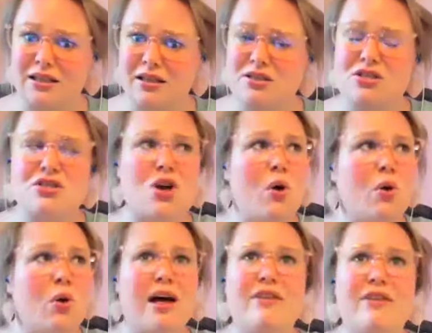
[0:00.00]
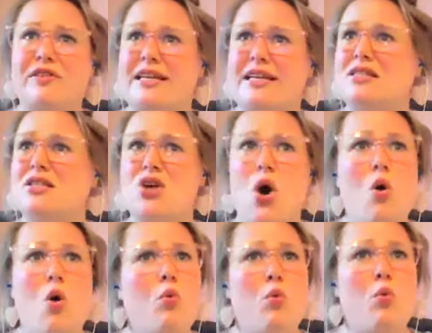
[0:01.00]
So lovely, so
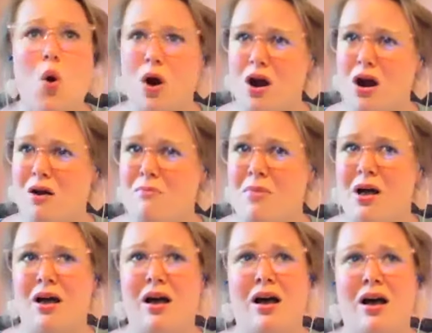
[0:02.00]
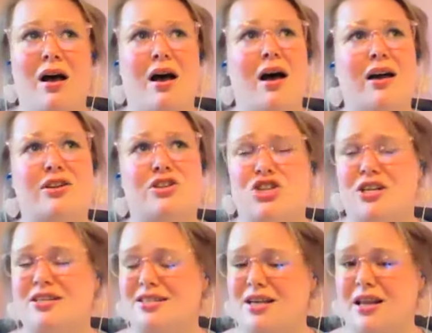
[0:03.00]
warm.
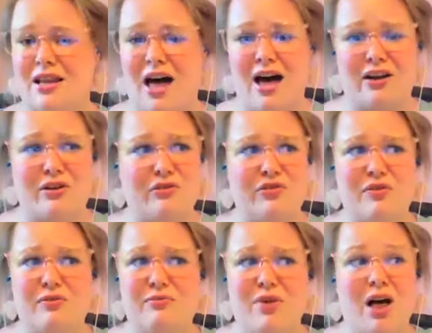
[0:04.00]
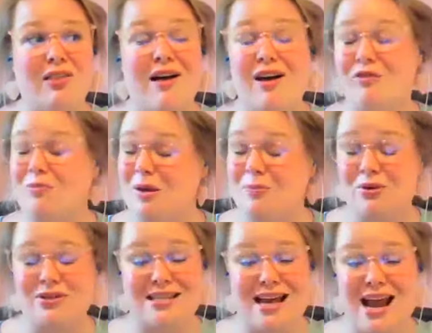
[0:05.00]
Just a lot of people
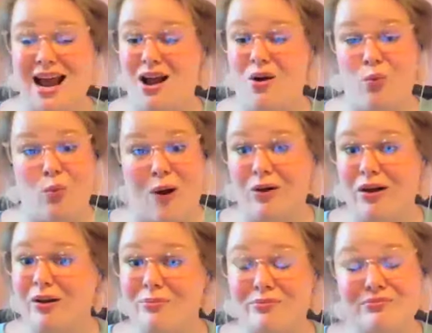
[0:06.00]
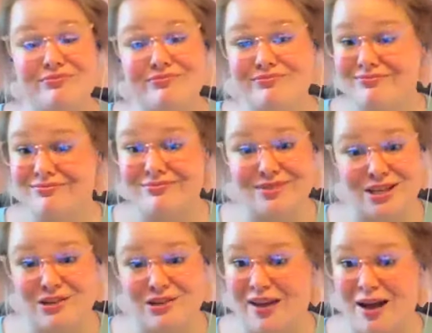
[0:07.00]
saying welcome to
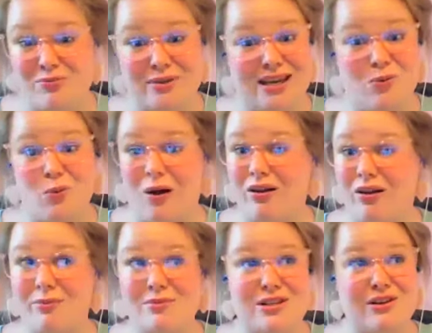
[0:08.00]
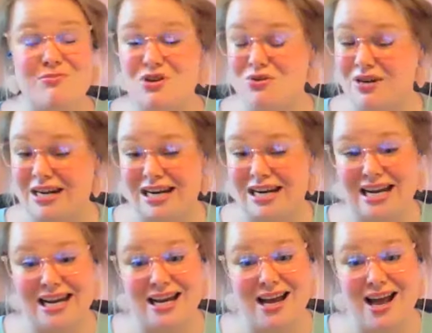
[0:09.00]
the family, welcome to the
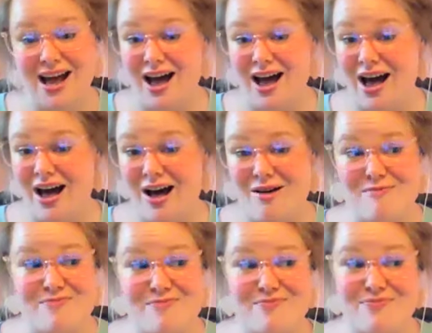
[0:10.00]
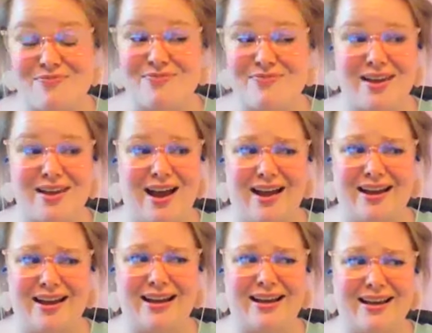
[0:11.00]
community. Um,
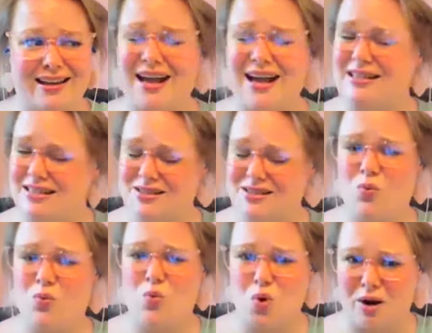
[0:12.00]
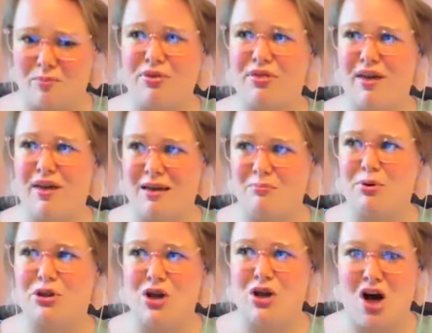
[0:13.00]
yes, warmth and
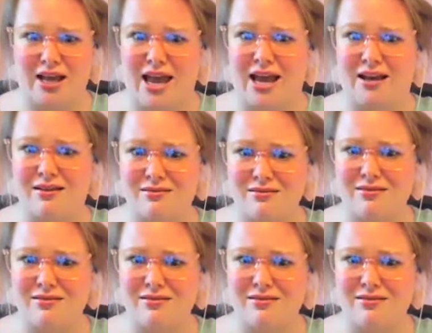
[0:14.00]
belonging.